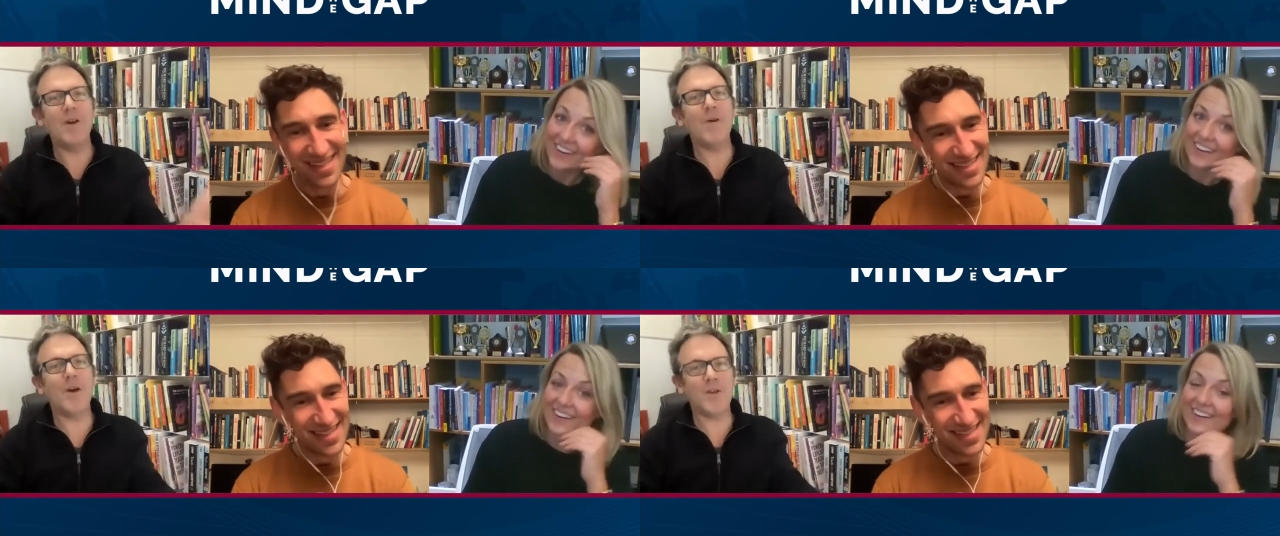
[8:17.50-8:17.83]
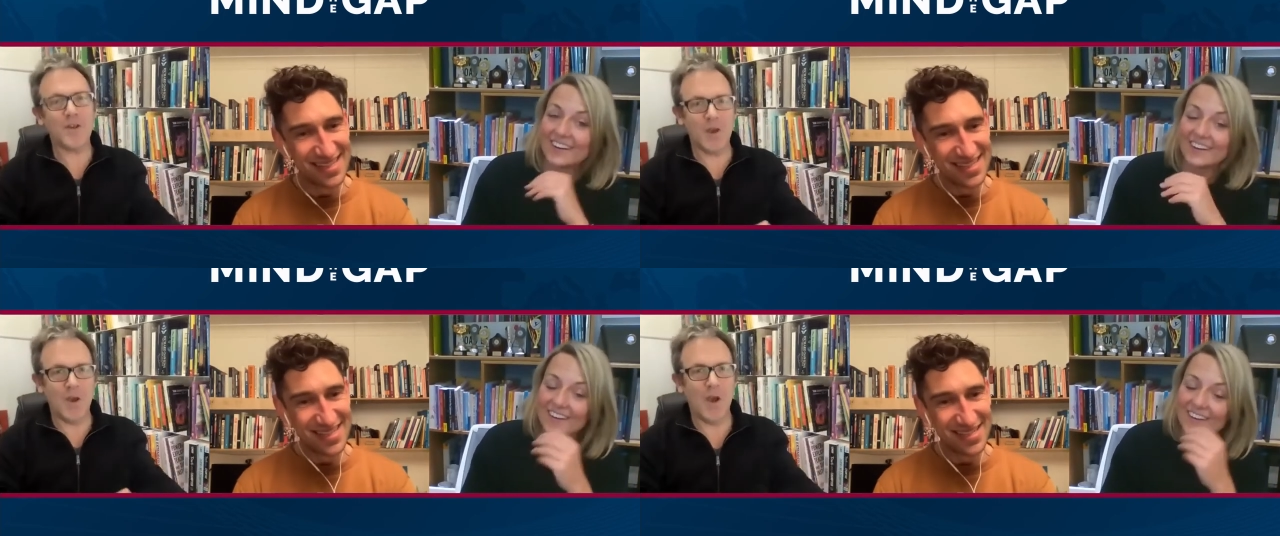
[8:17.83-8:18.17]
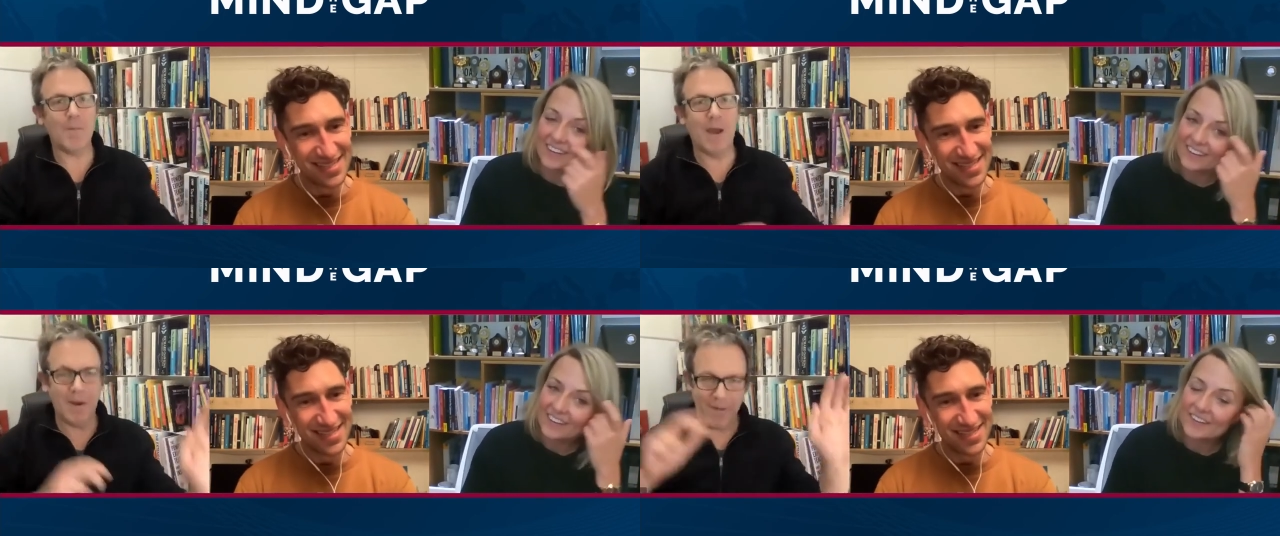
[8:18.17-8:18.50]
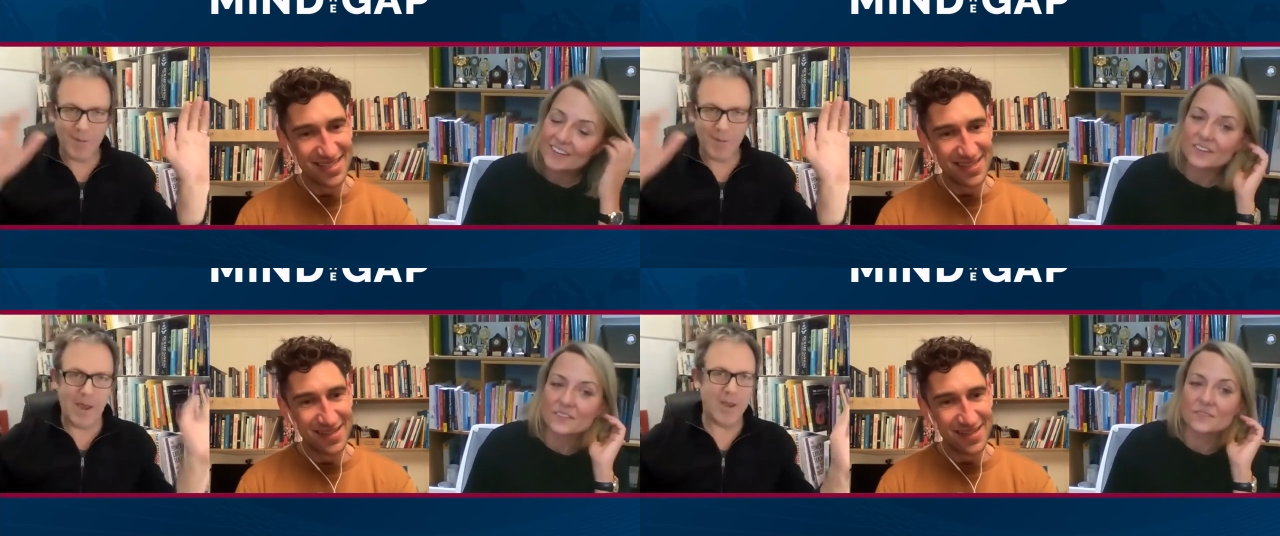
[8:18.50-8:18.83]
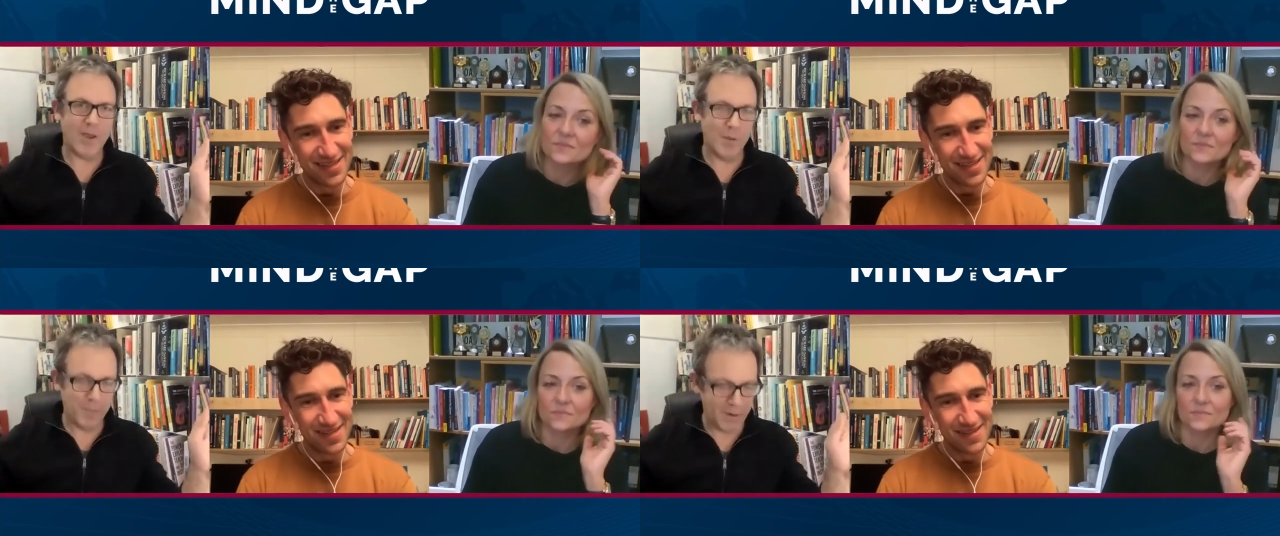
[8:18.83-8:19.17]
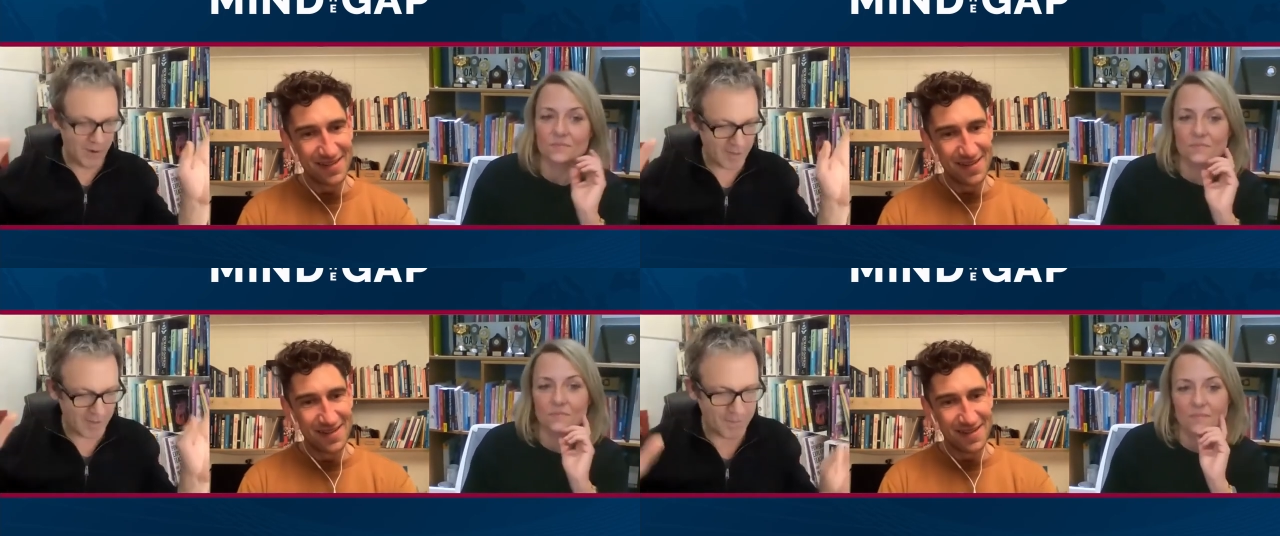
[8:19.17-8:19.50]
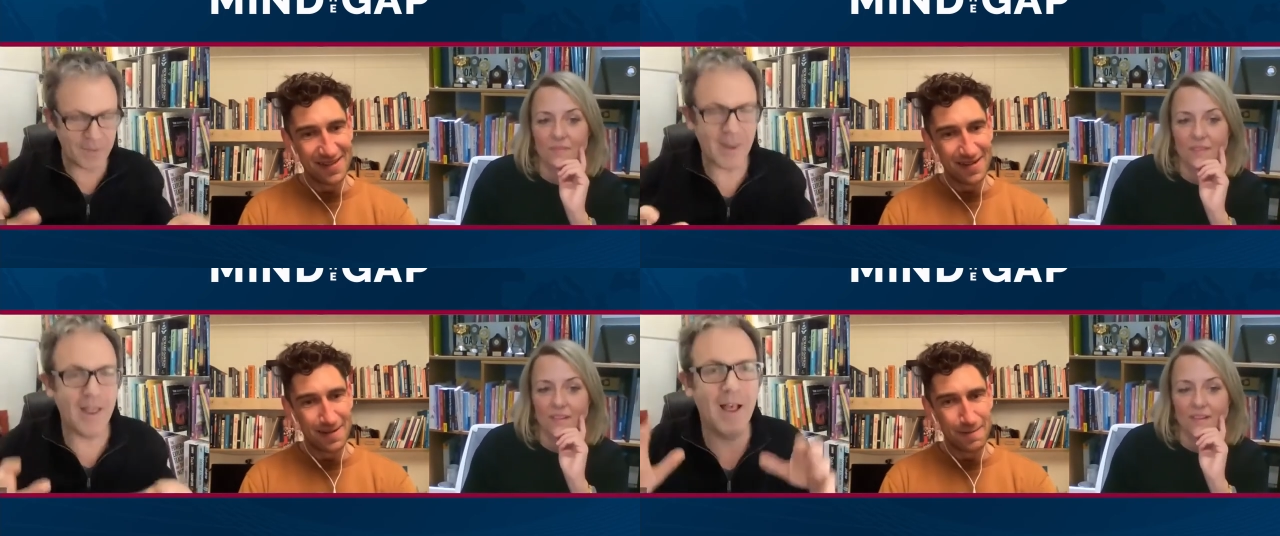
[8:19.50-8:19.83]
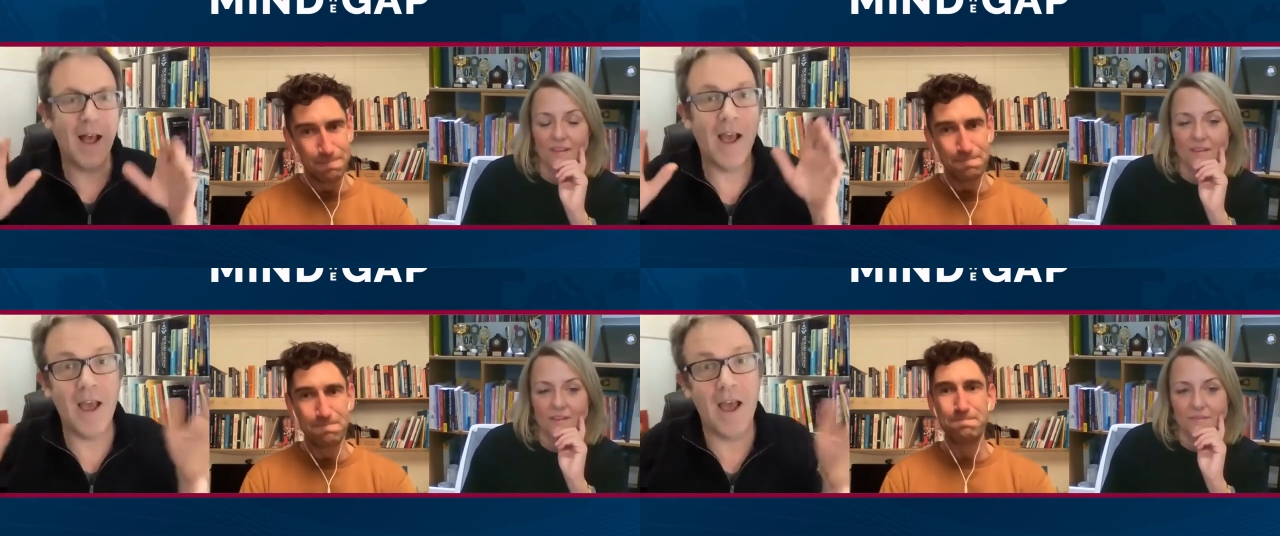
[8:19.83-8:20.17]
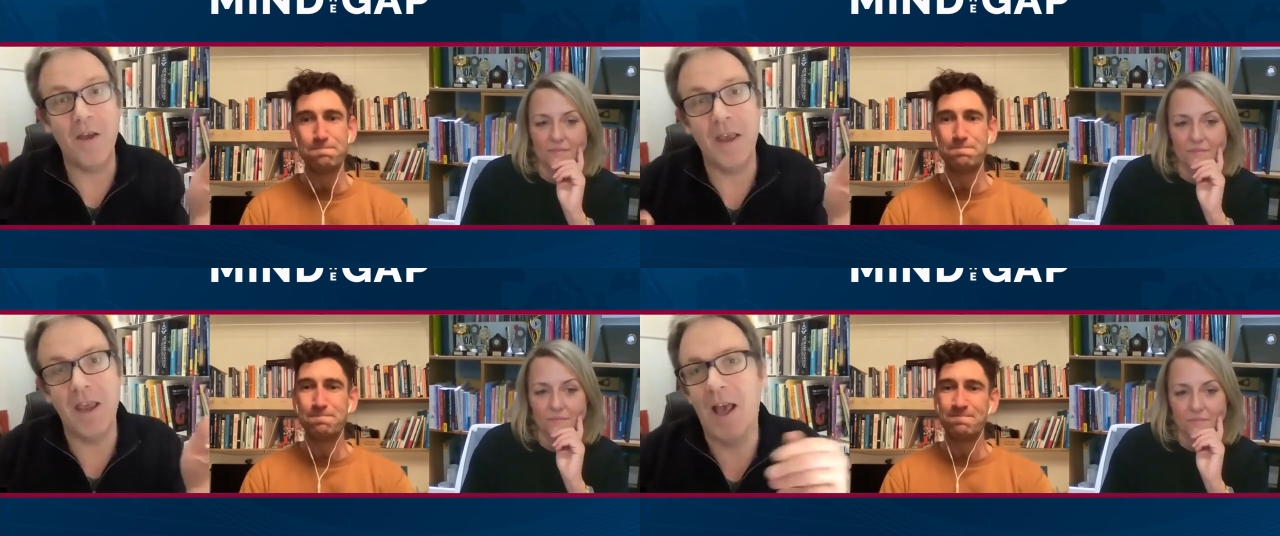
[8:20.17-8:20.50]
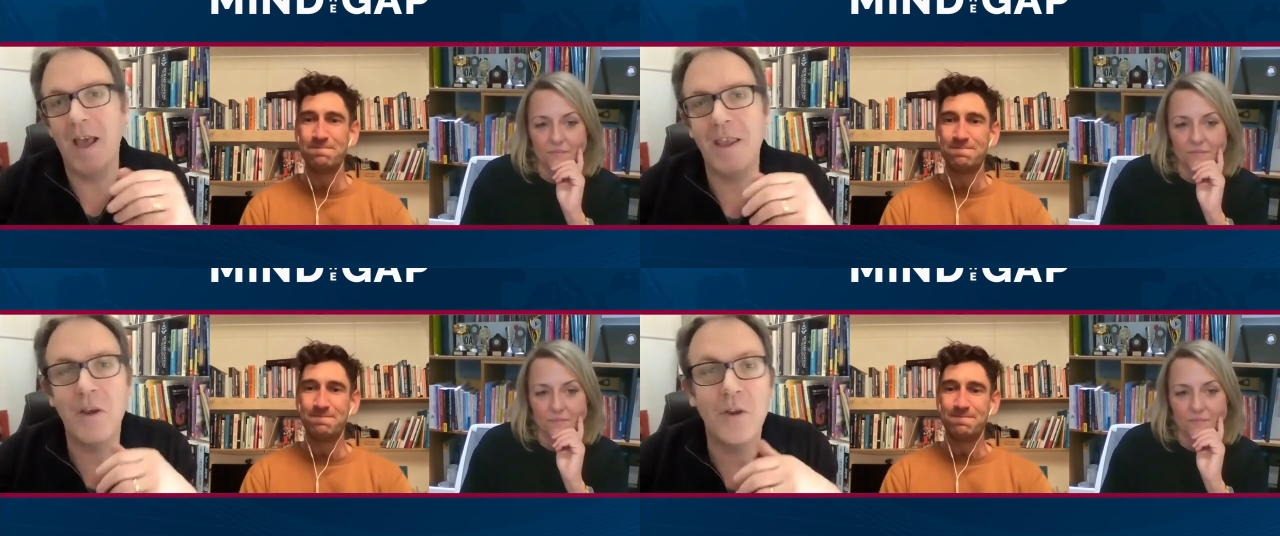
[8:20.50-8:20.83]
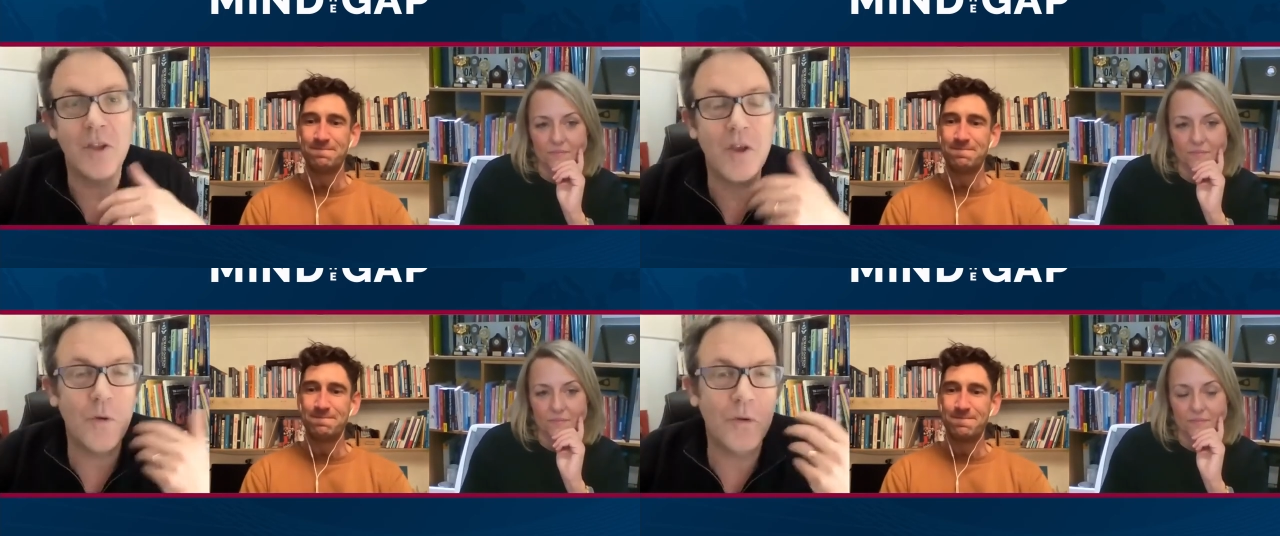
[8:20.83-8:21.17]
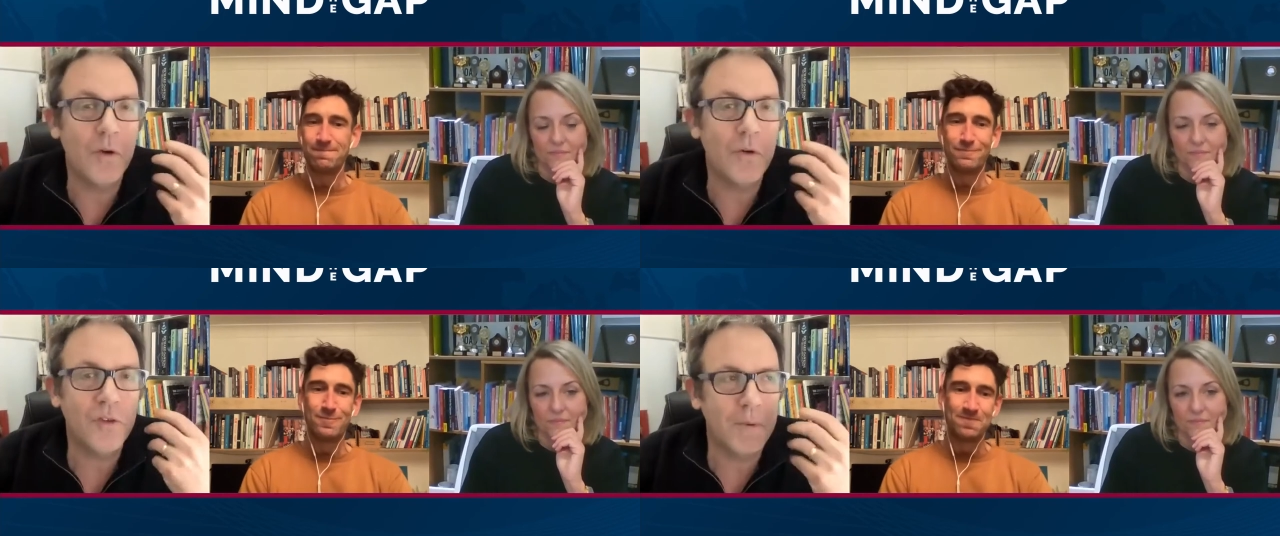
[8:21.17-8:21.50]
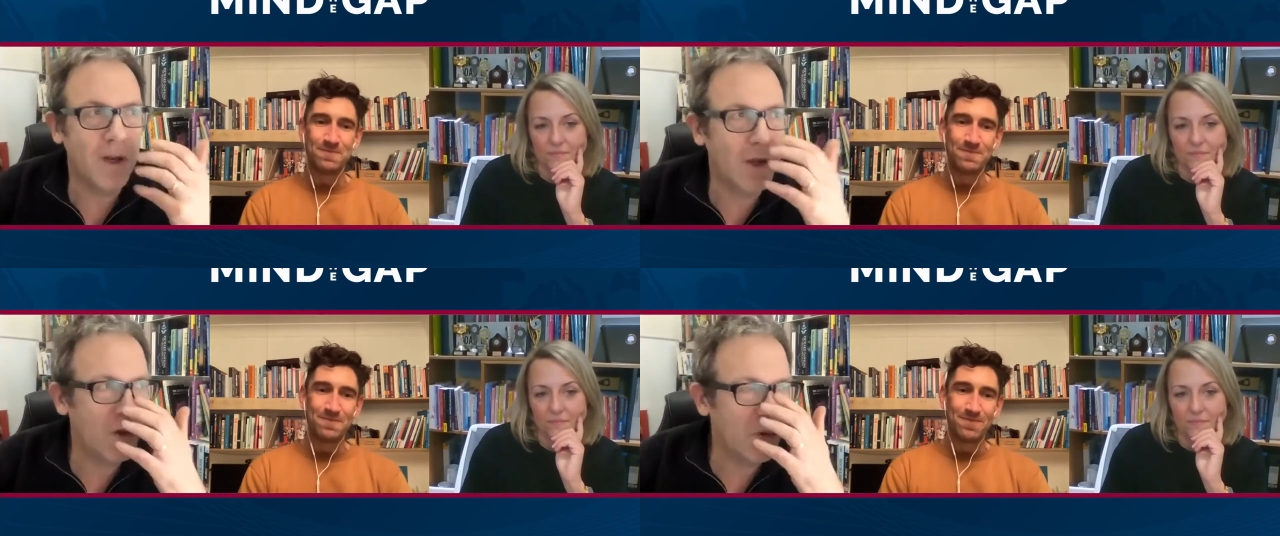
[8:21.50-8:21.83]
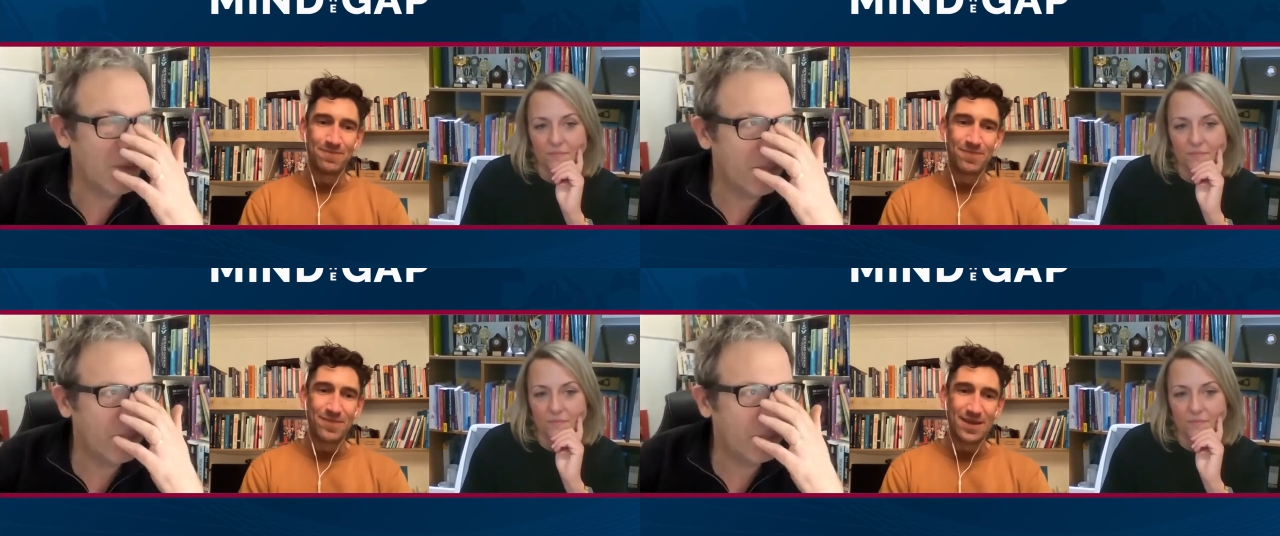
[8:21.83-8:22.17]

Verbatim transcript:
Speaker 1: to ask you about about you because I, I you, you you're someone who,